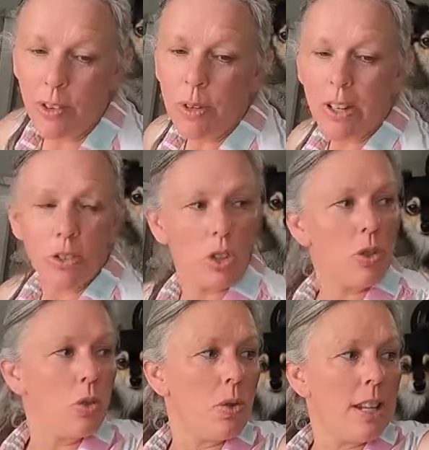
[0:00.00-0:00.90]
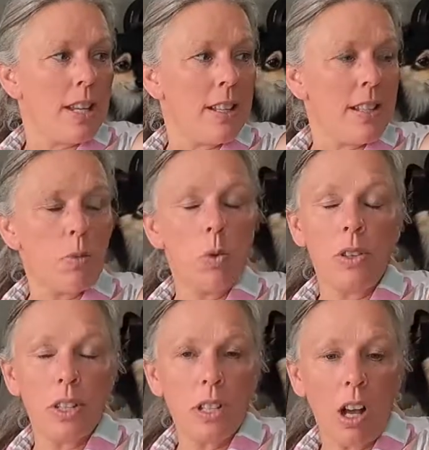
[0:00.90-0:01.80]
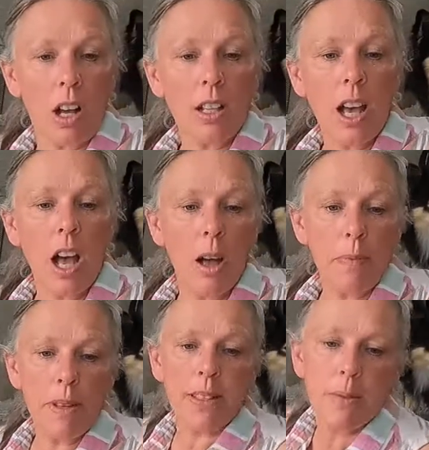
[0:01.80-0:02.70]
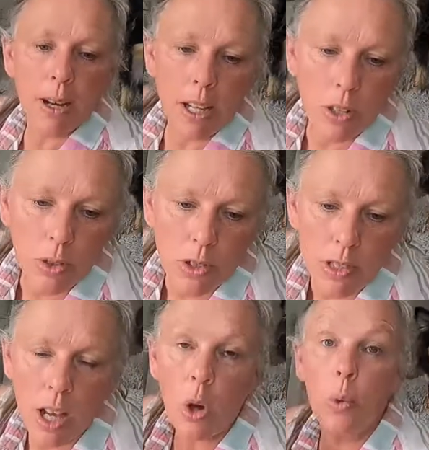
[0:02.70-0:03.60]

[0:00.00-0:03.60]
Round 2 is, will the dog come, let's see my notes,